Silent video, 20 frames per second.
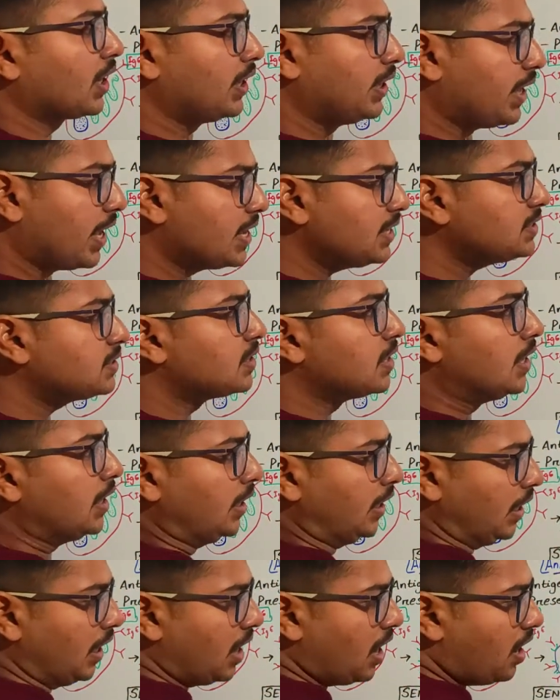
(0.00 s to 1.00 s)

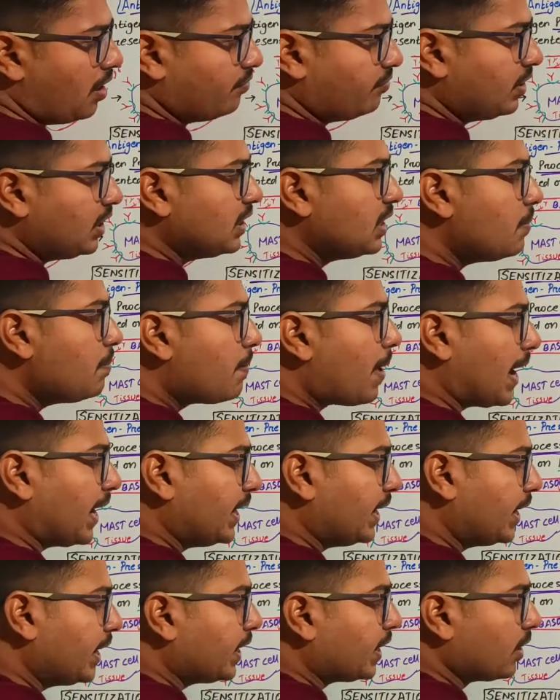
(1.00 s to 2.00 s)
Yes, after the
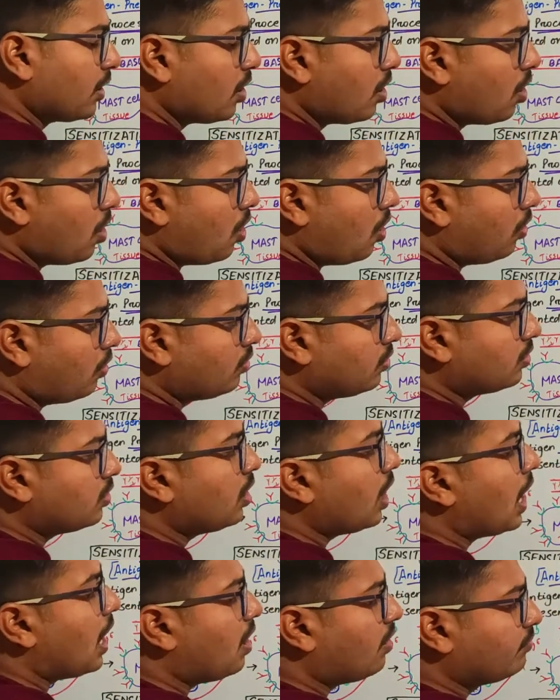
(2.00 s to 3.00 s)
binding
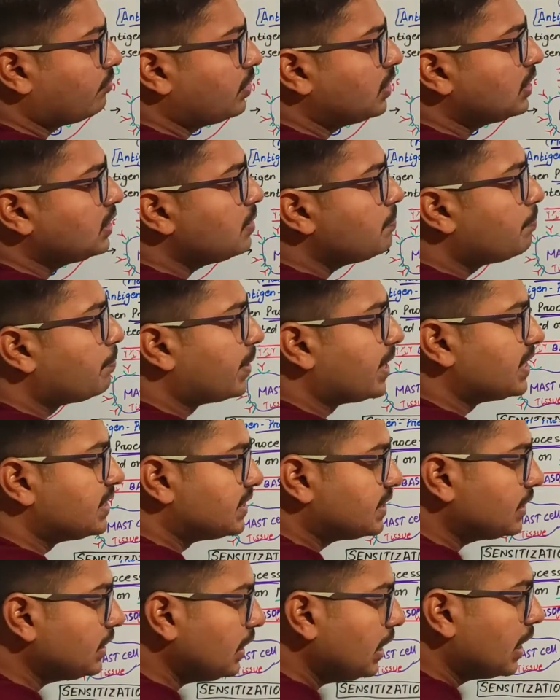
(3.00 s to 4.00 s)
or after the
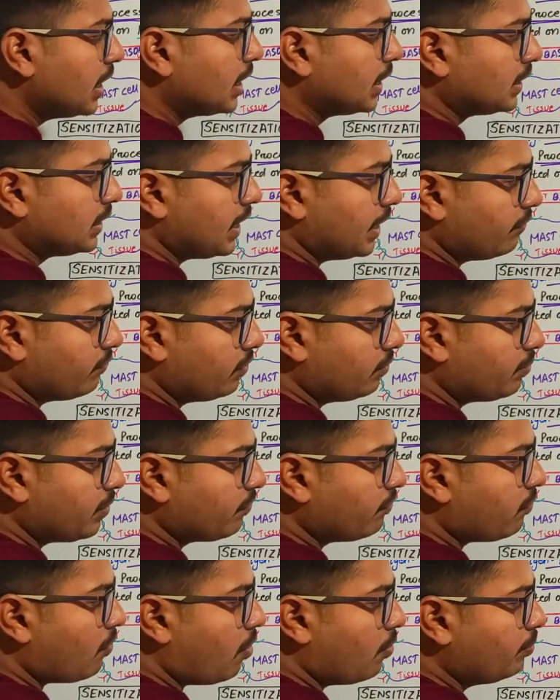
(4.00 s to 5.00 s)
bridging that will
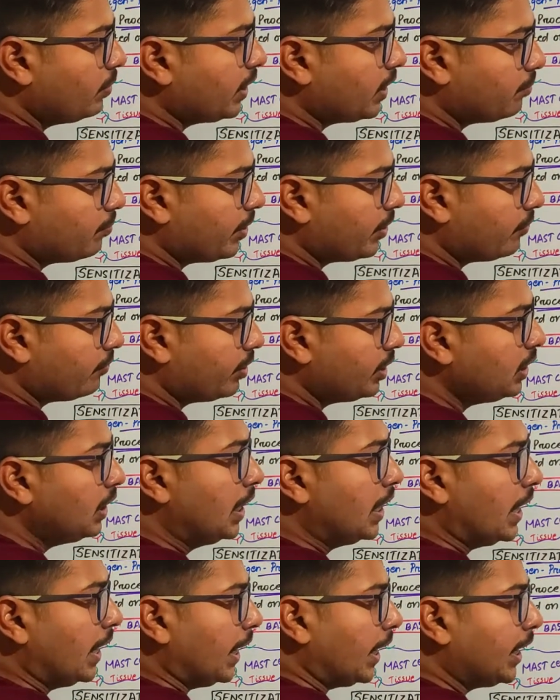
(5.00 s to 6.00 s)
be formed in
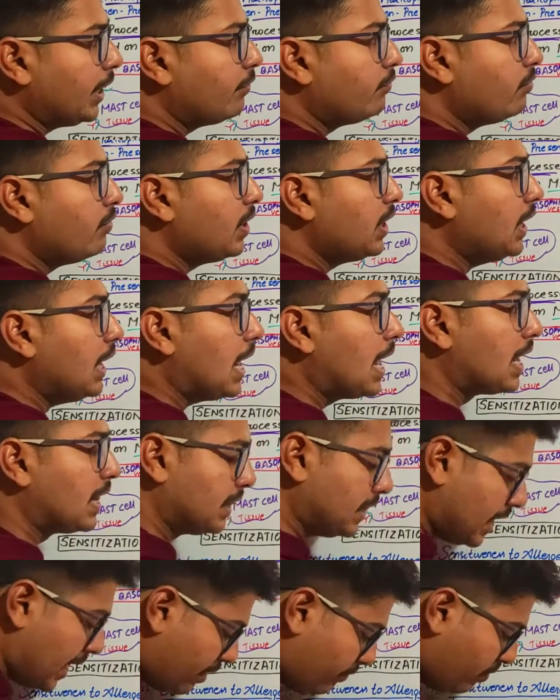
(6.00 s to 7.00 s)
between,
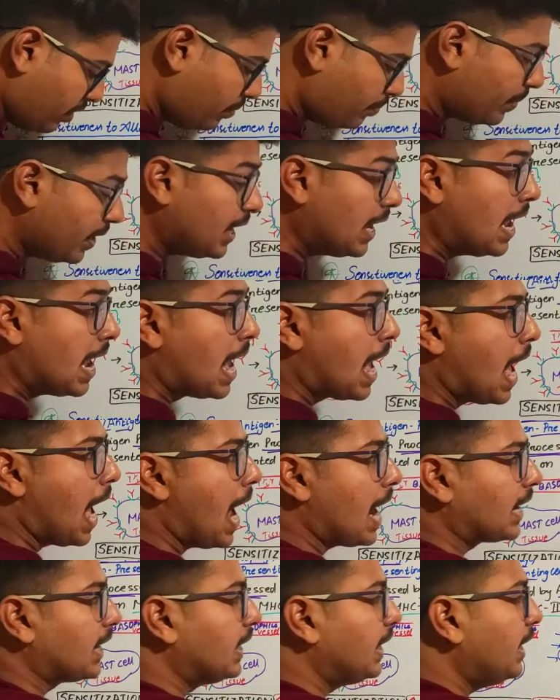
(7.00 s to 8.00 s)
there will be
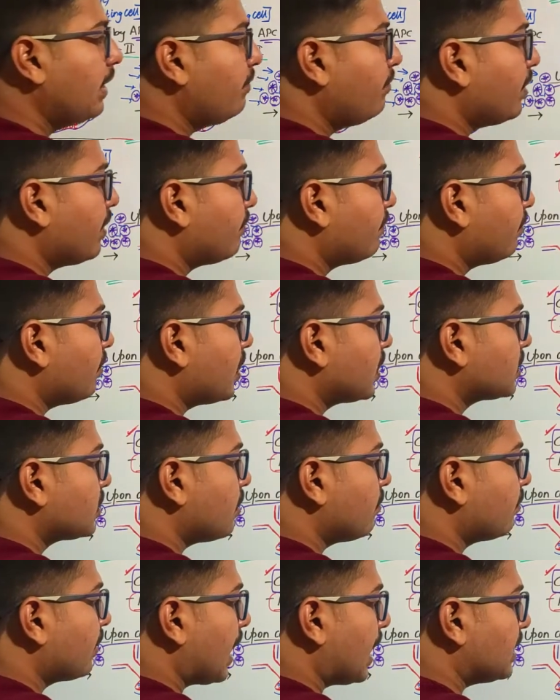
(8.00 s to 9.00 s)
active influx
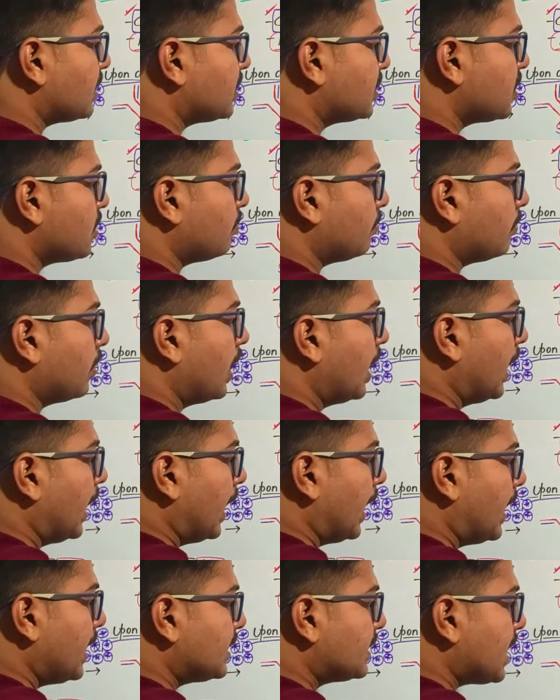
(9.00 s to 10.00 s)
of calcium.
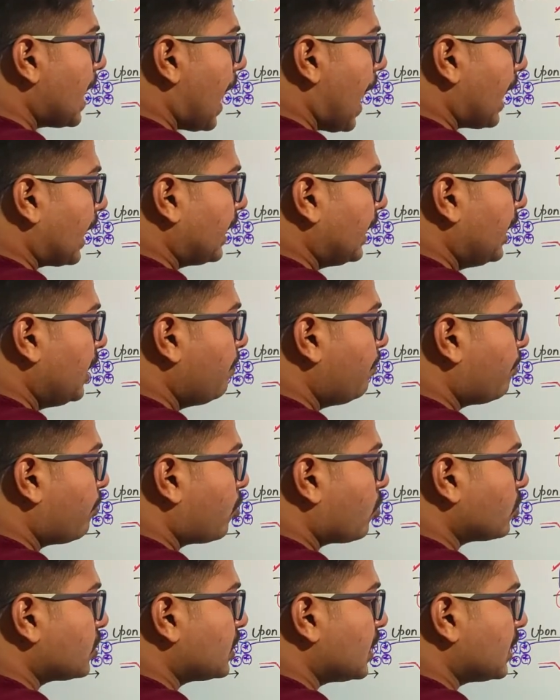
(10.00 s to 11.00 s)
It is an active
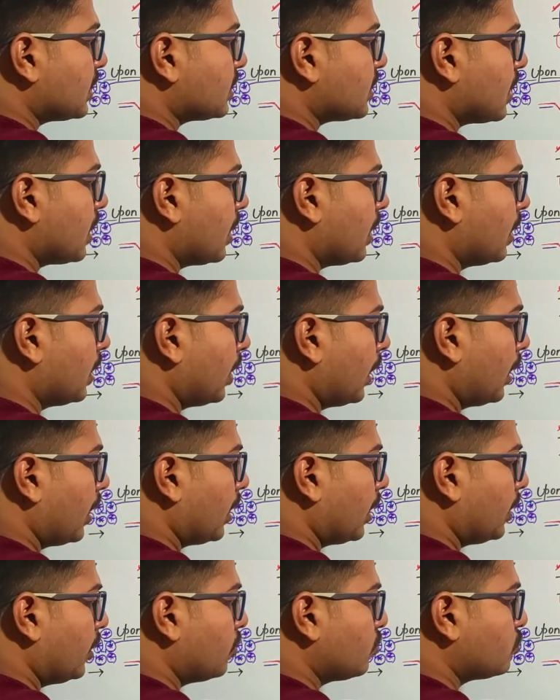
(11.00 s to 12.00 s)
process.
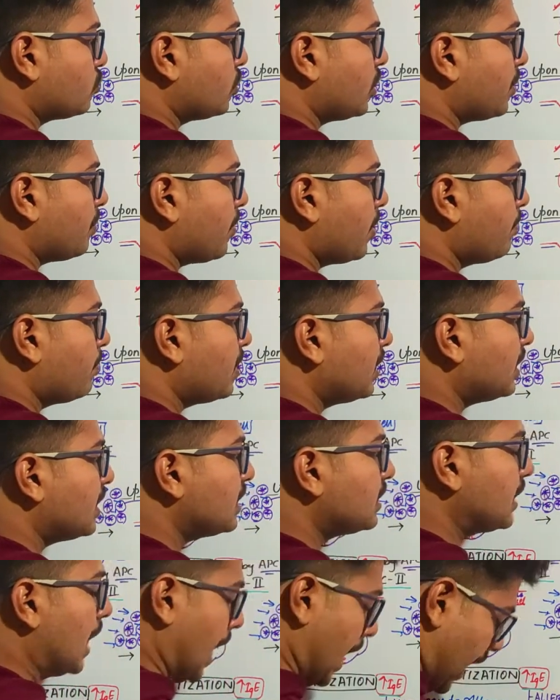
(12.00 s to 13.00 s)
You should remember
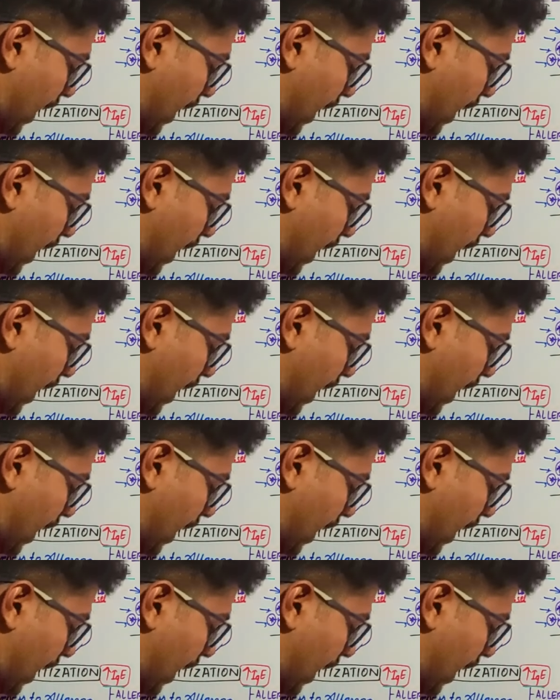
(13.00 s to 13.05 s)
this.